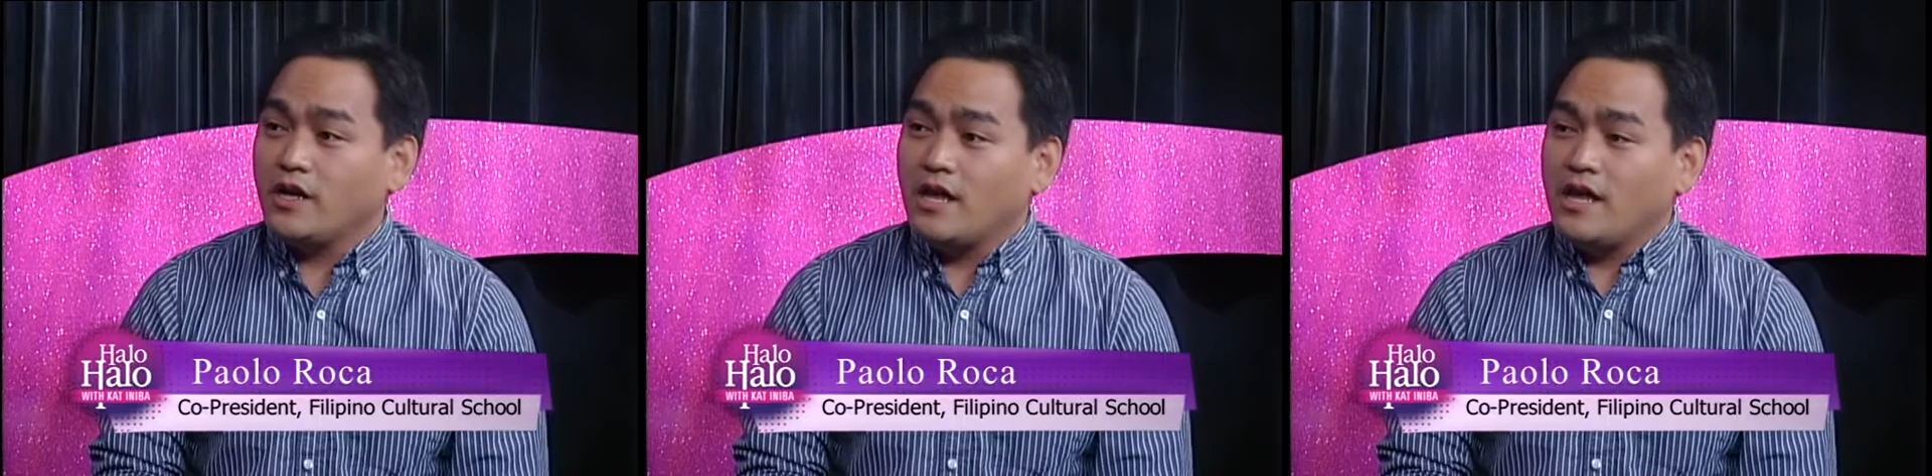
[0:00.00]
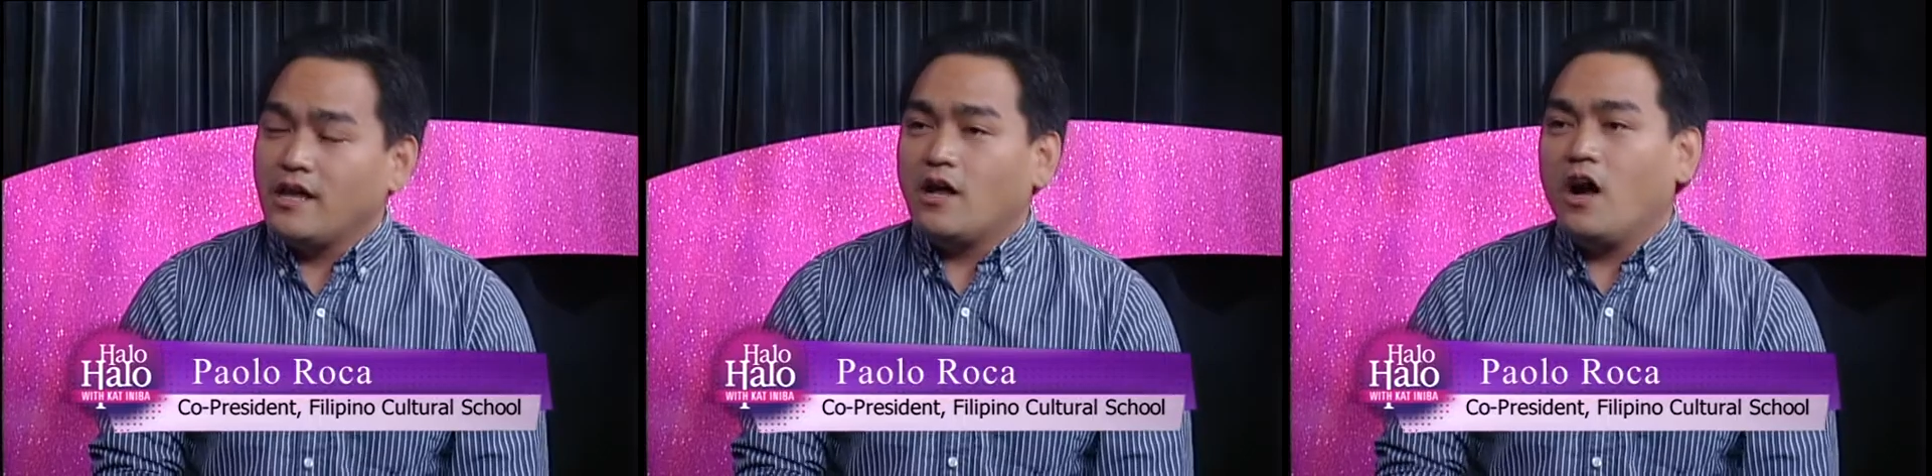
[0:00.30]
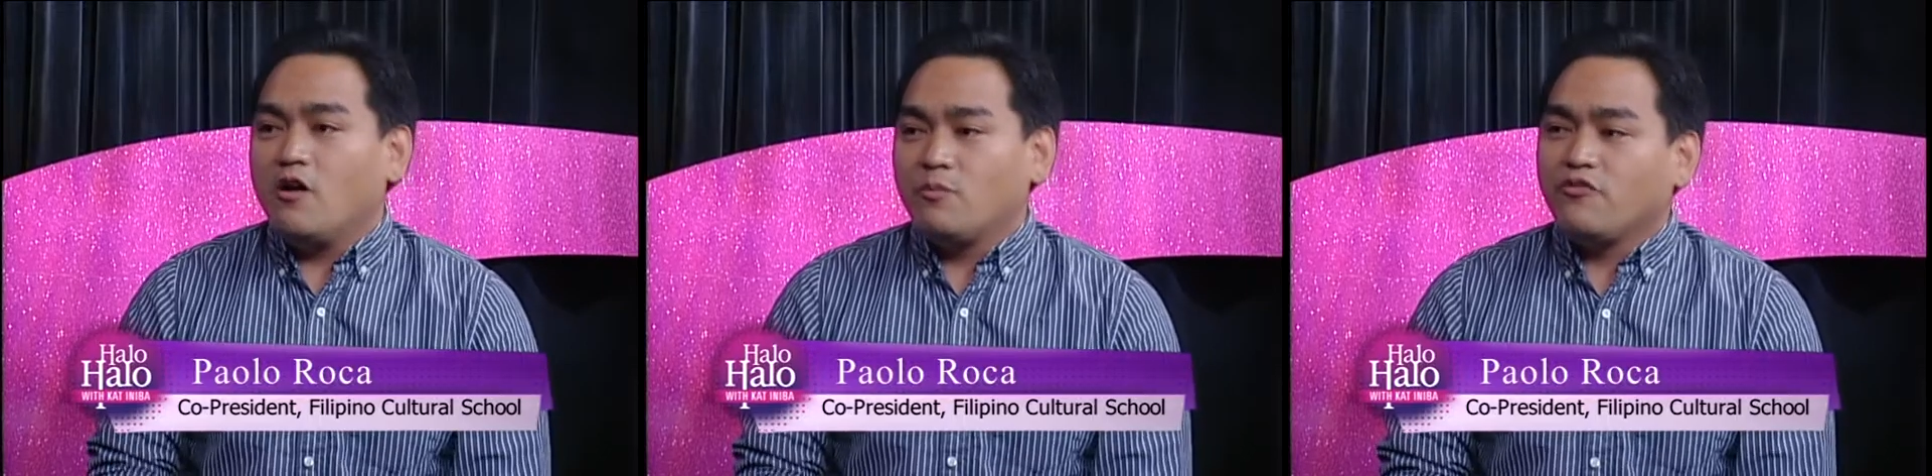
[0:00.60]
Mm-hmm.
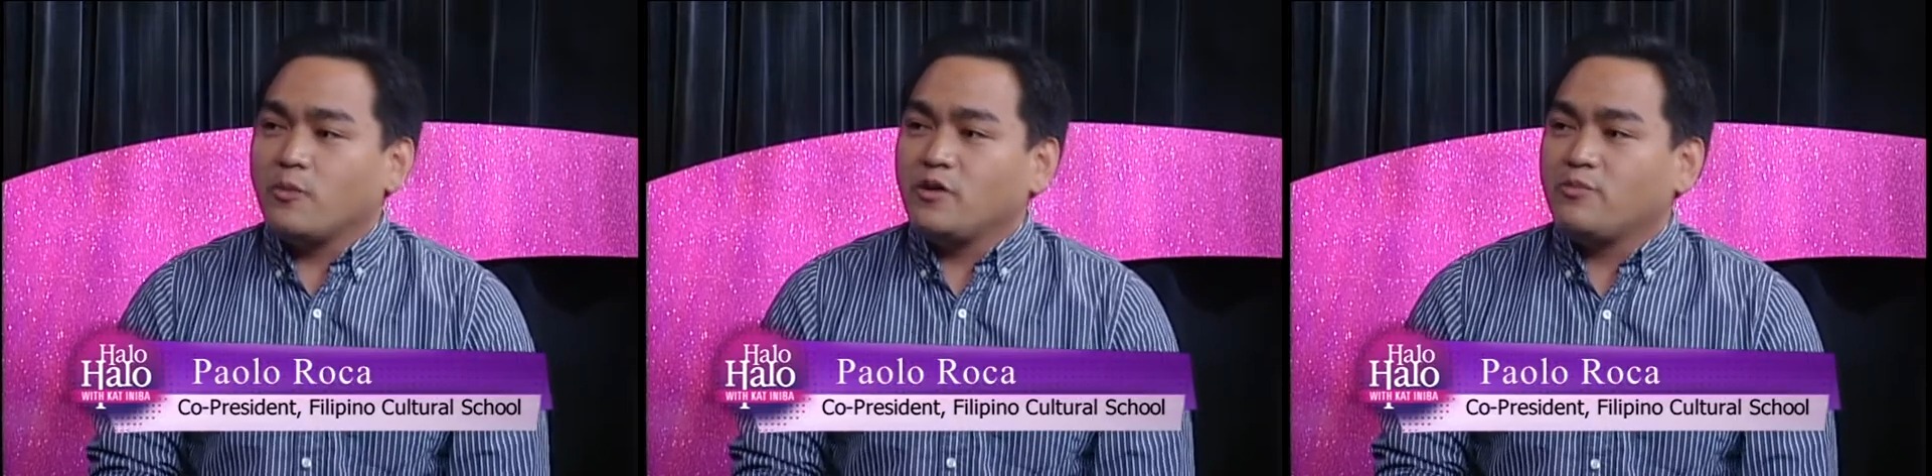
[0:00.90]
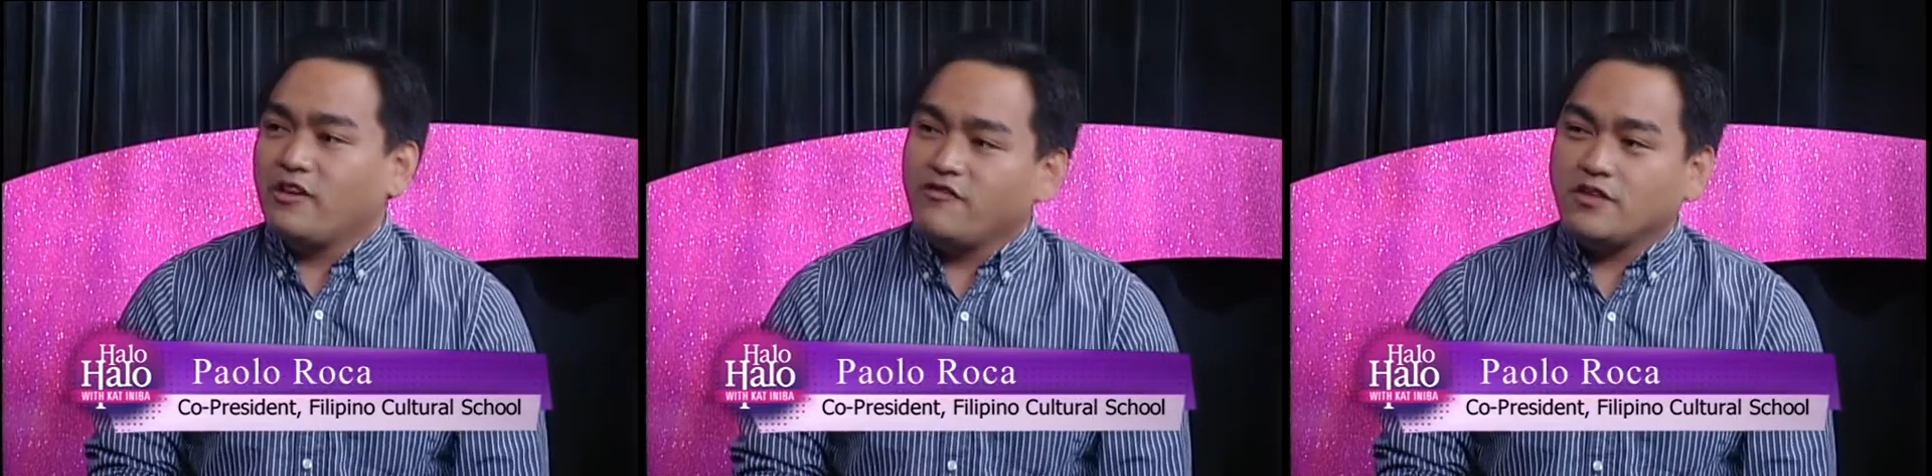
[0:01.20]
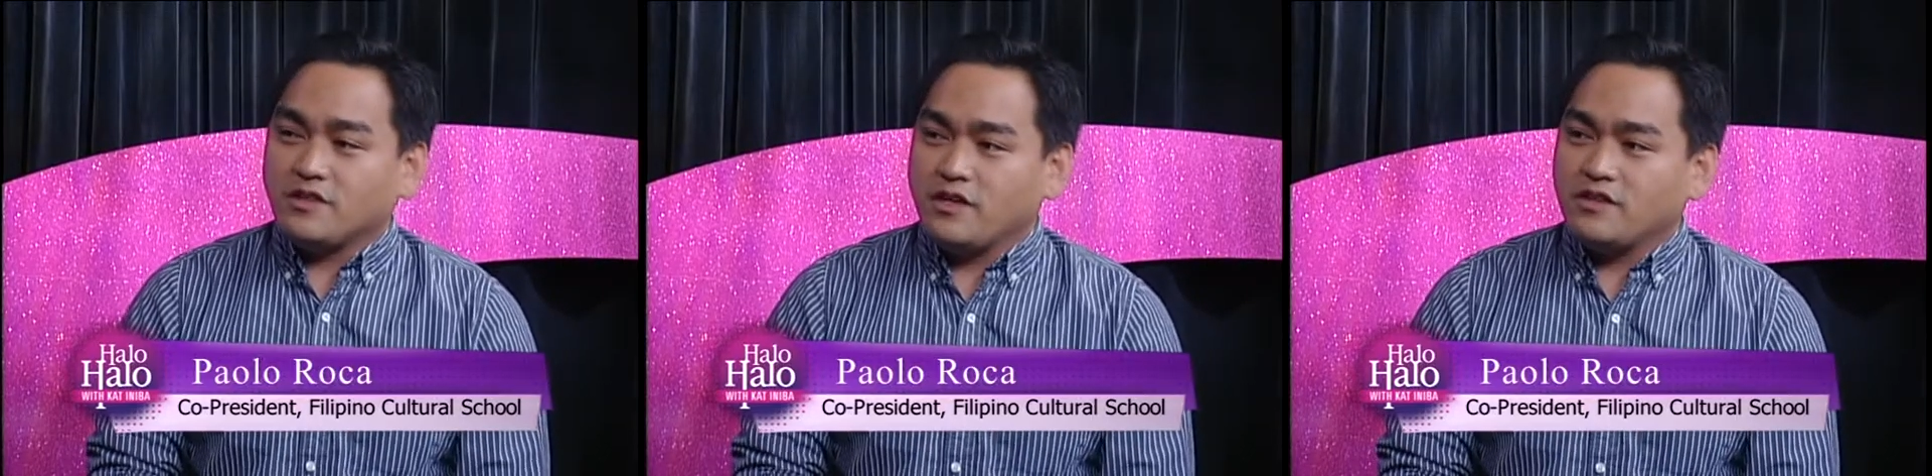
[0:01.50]
uh, from the
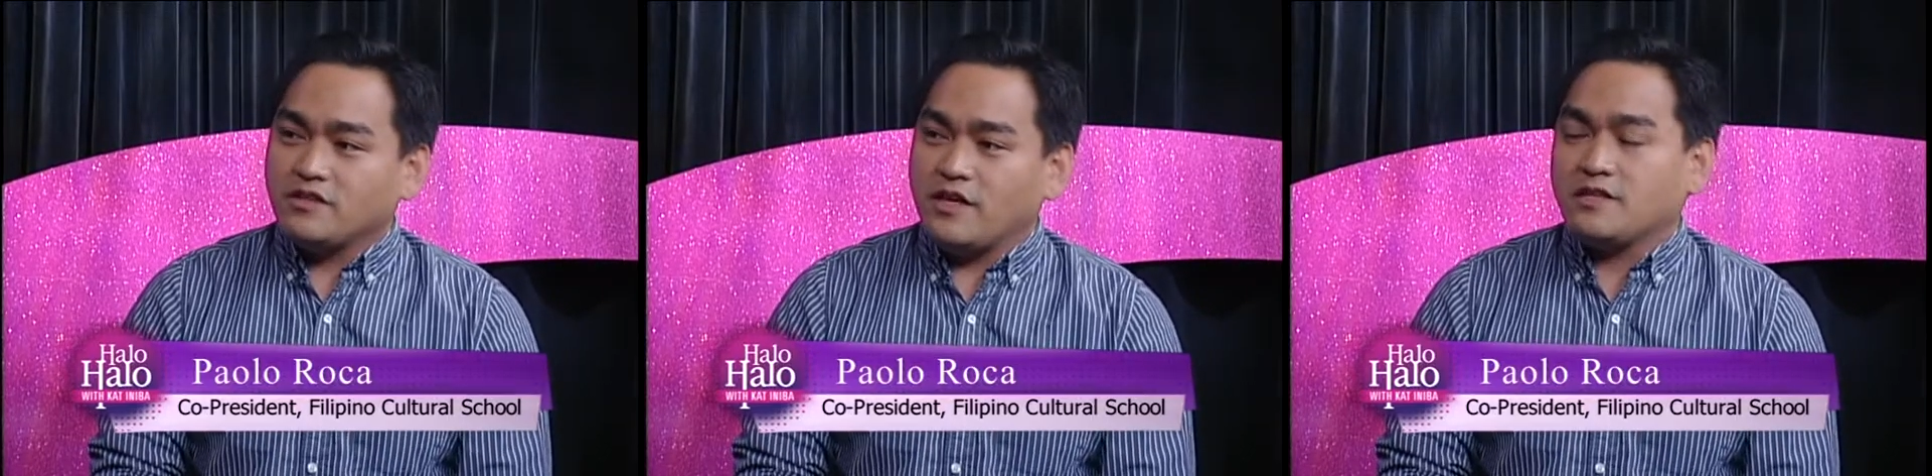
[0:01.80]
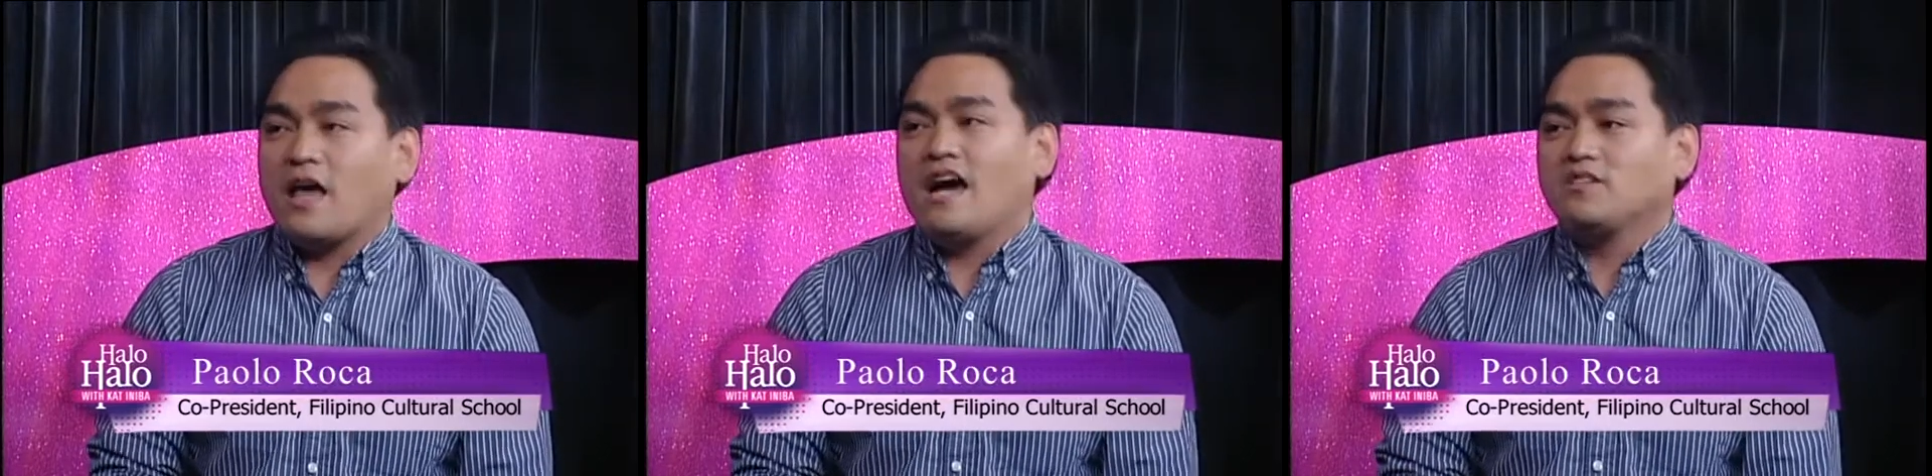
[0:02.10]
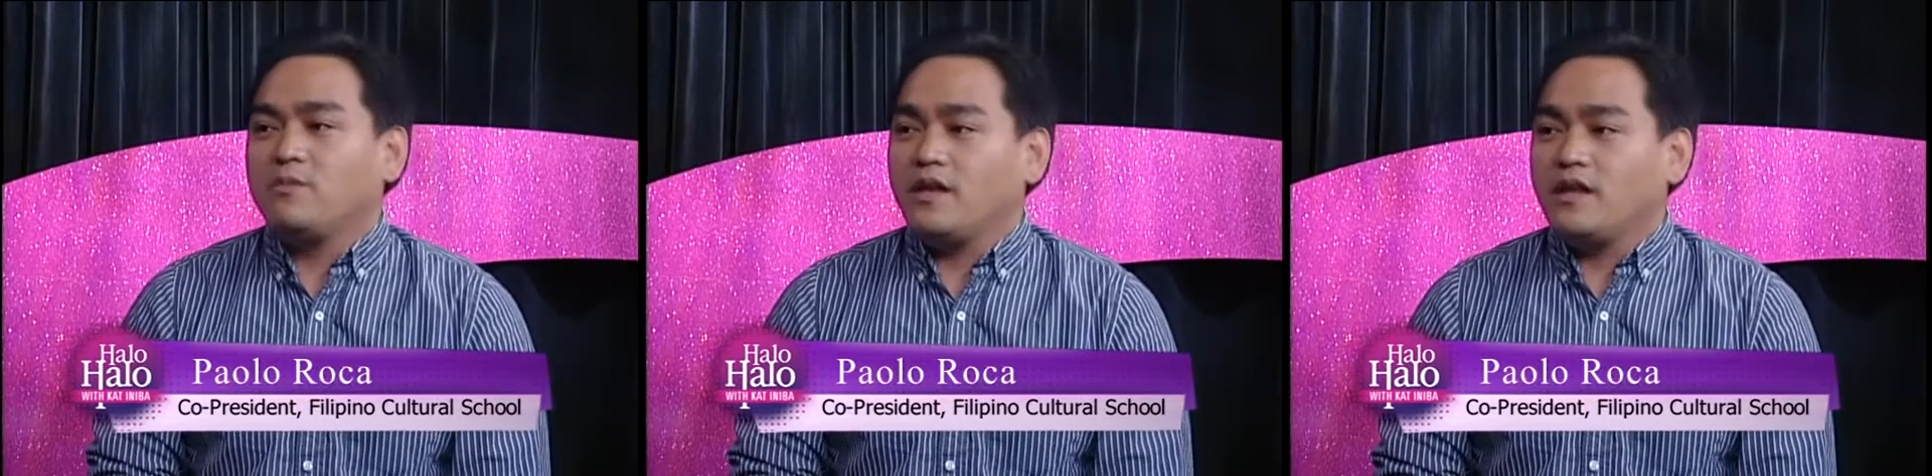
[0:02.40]
previous years, it has
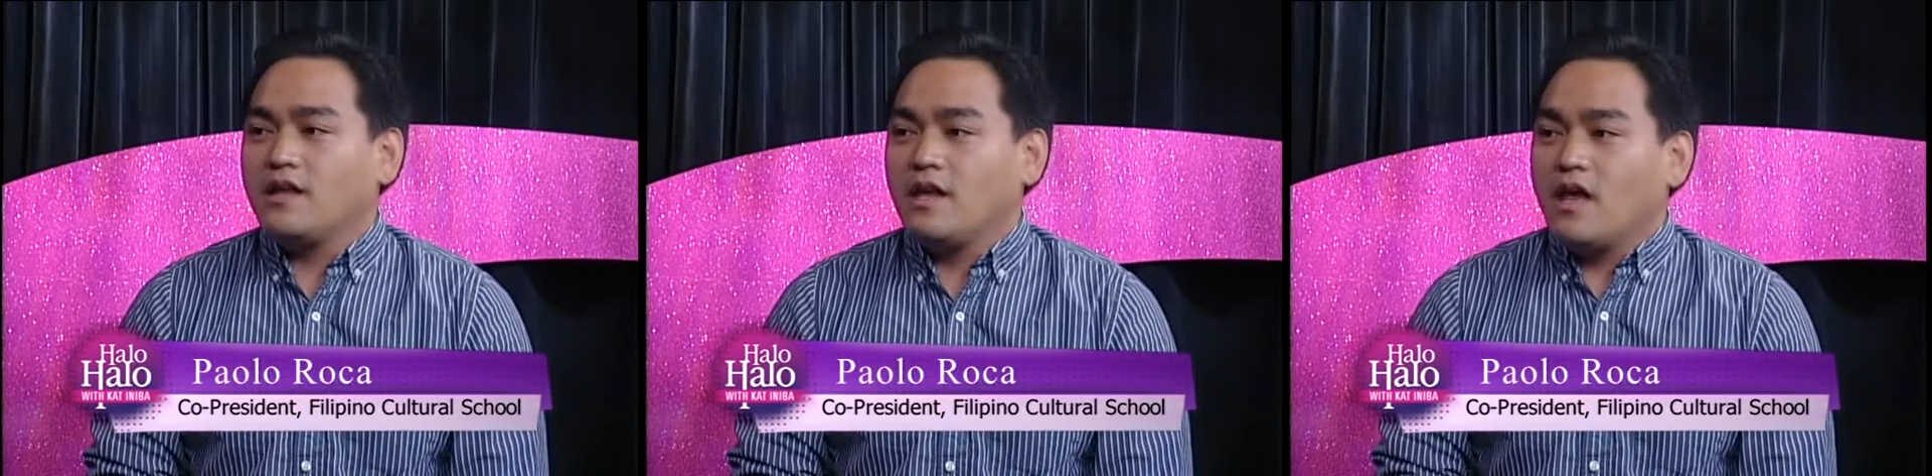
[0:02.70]
been